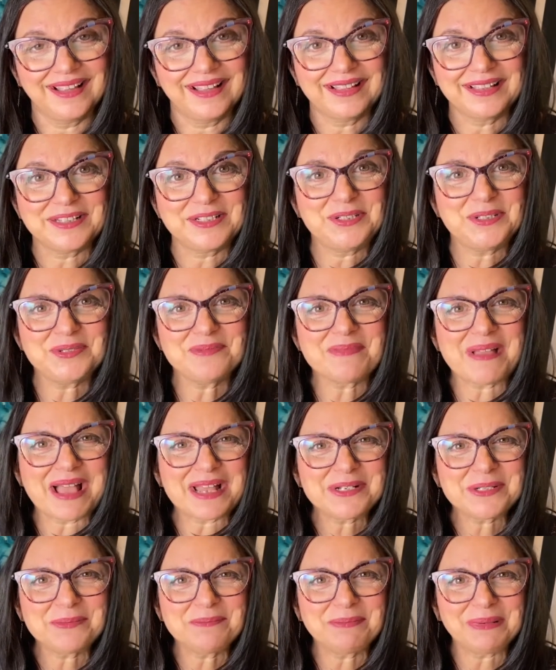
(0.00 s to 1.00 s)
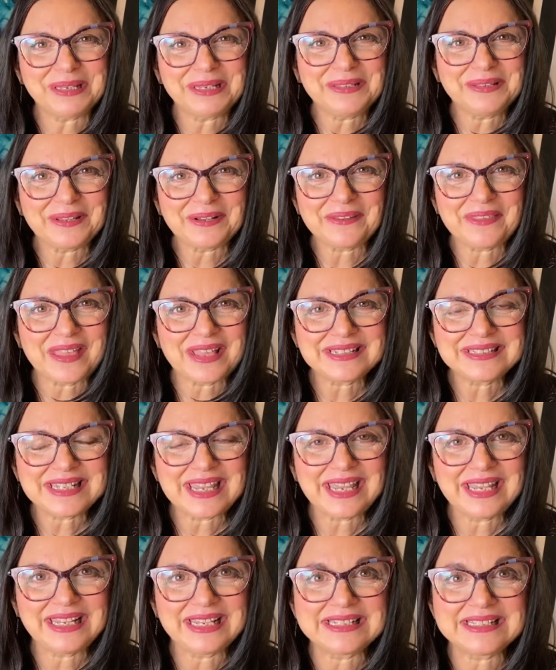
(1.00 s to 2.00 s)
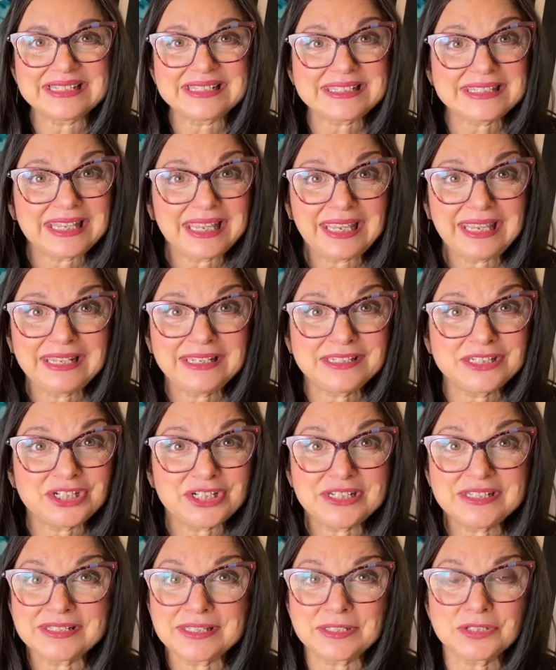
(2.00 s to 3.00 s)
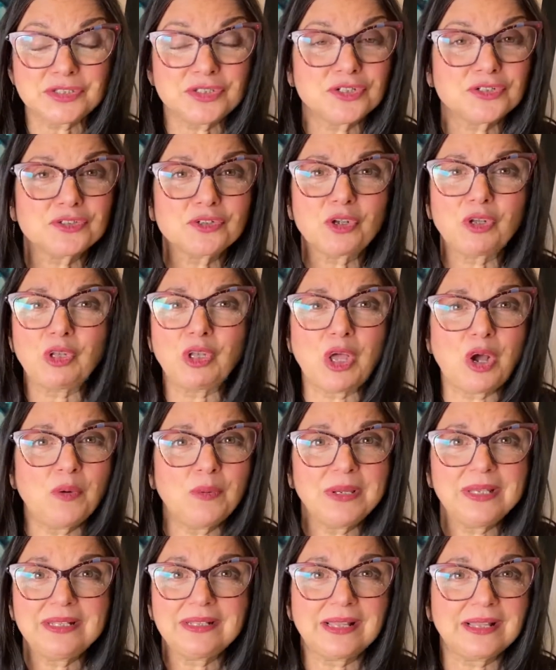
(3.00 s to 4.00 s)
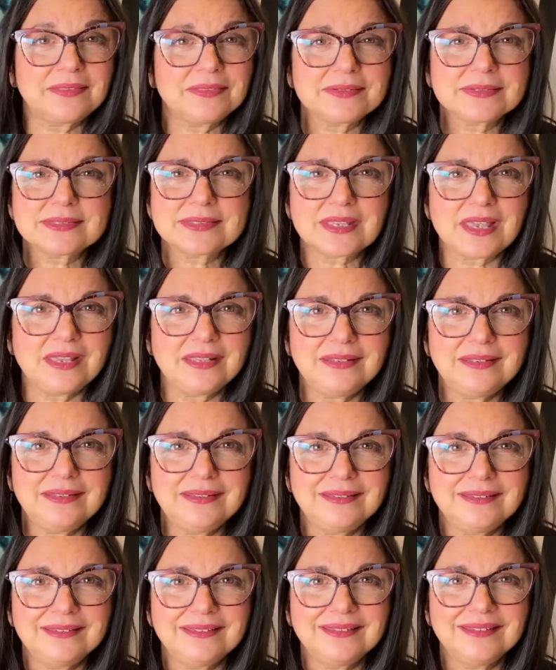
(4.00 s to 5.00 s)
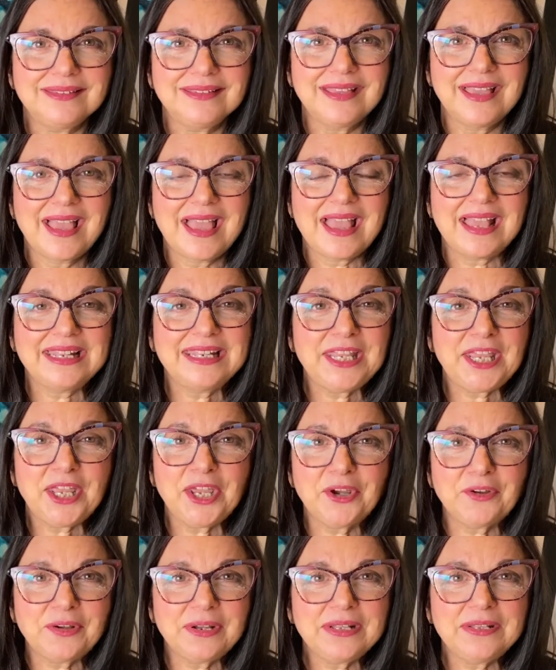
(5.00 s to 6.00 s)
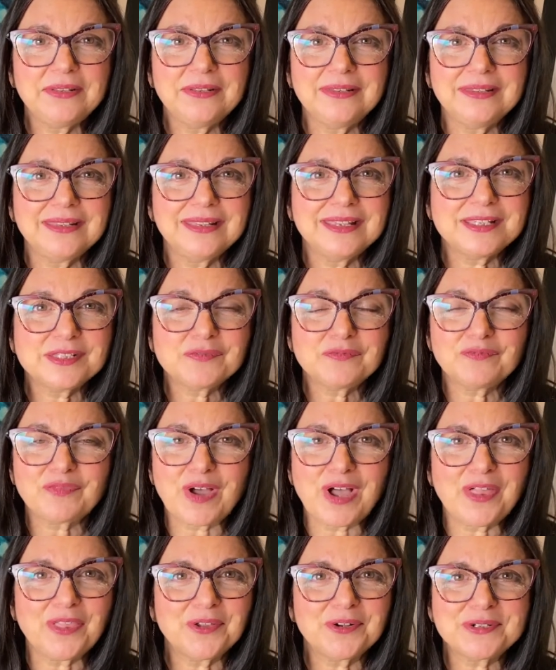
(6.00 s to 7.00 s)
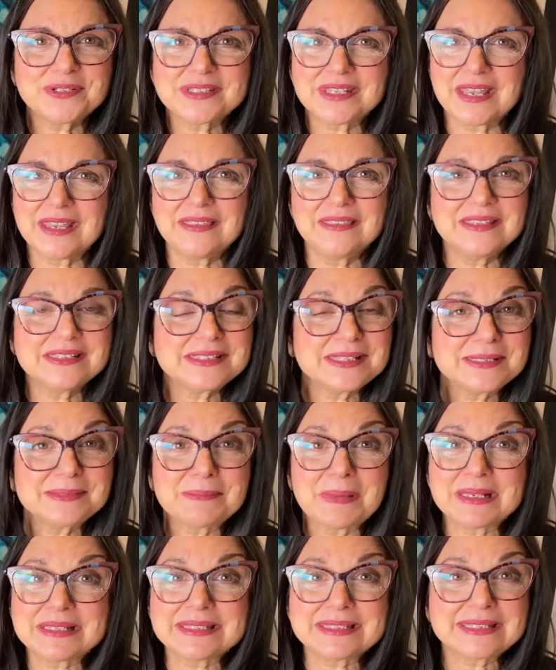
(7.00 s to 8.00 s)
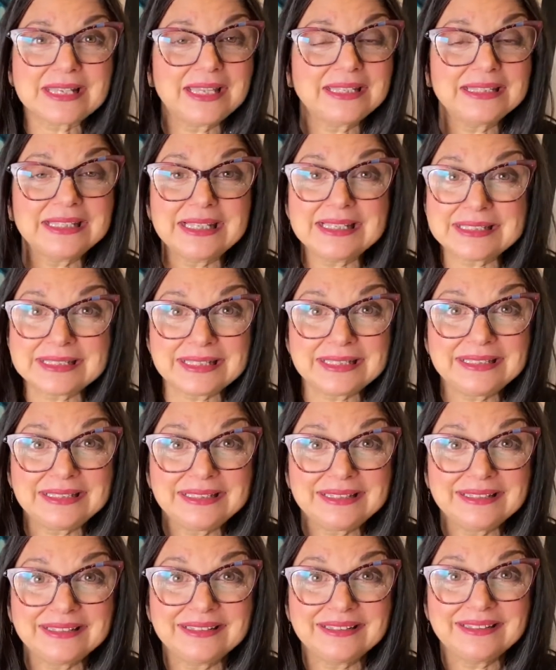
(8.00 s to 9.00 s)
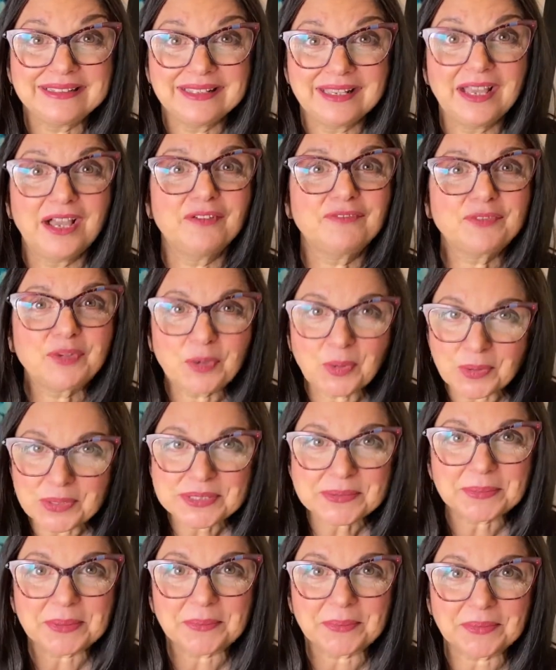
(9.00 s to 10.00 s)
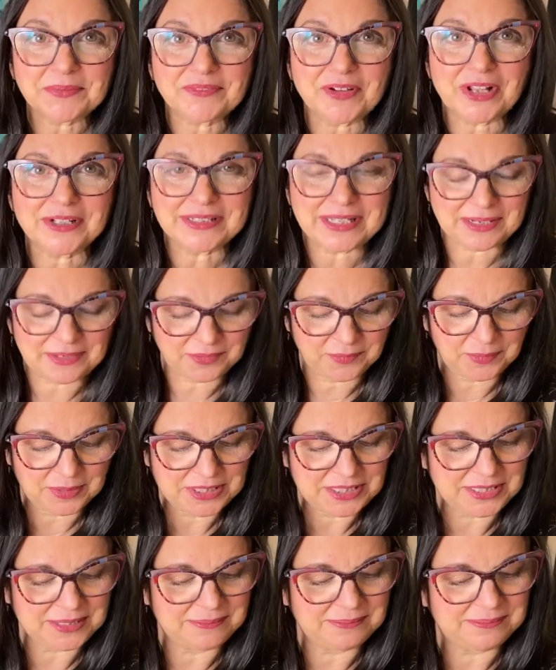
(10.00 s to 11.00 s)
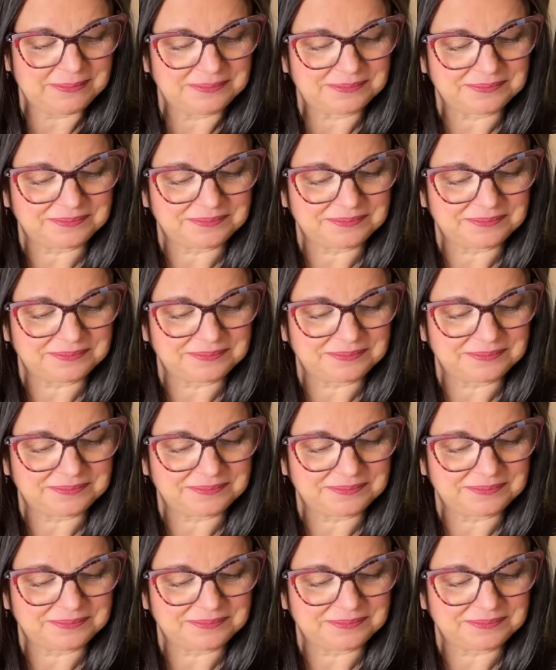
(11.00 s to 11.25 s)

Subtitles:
Could you imagine being there that day and seeing Jesus just glowing like the sun and hearing his Father say, "This is my Son, listen"? Of course we would fall down and worship.